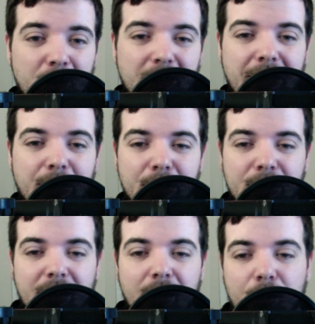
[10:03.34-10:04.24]
day for
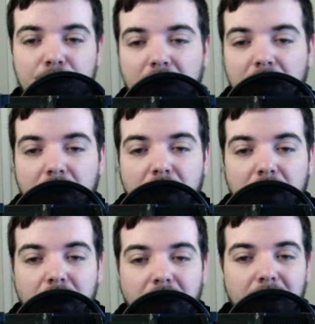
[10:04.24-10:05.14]
yourself,
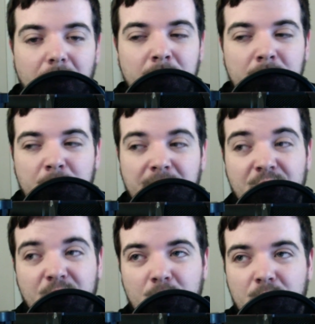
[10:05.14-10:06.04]
you can
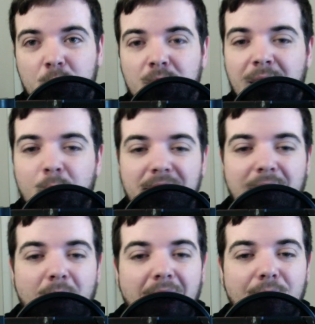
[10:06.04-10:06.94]
still do that
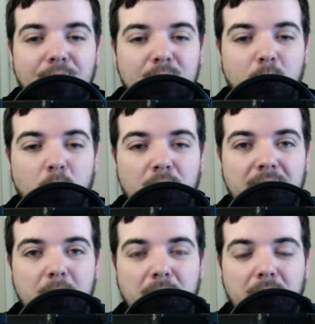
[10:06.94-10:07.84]
without having to
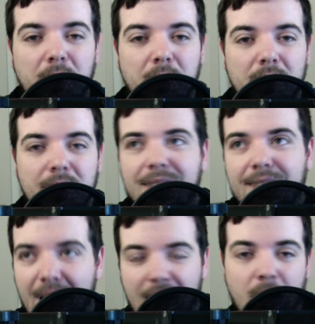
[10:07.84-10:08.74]
worry about
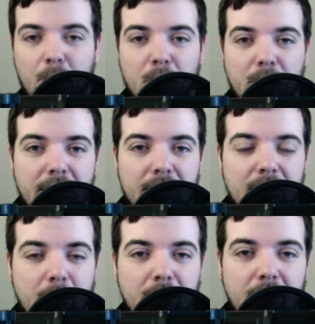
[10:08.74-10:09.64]
not uploading
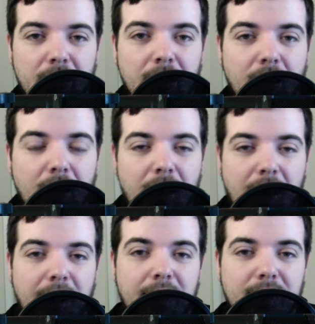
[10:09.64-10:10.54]
something
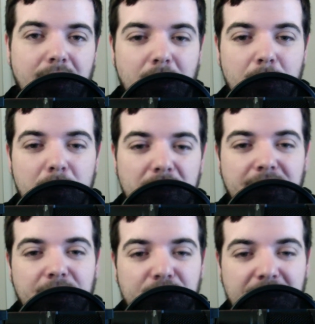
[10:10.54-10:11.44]
and
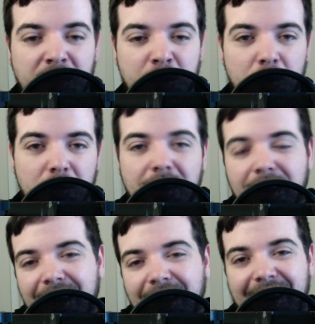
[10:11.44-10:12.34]
missing your schedule
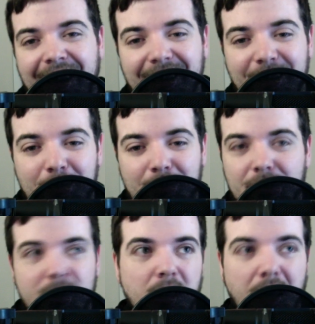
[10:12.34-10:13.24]
and
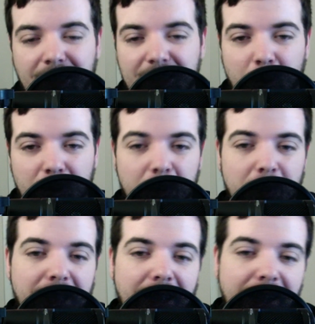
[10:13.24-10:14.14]
your audience wondering what
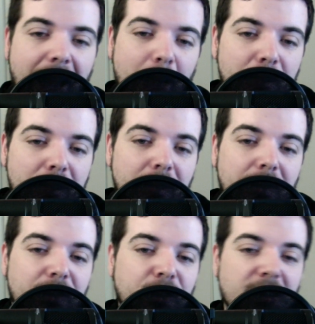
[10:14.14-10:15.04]
the heck happened.
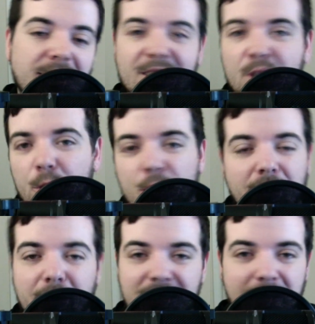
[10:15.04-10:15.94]
It's just as though you've
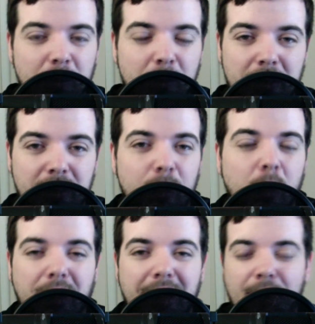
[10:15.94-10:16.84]
never skipped a beat. You
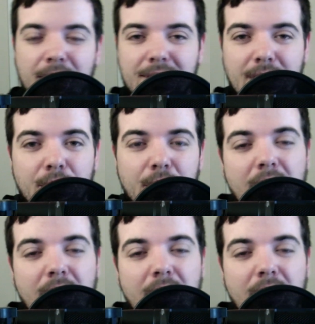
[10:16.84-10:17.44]
already have that stuff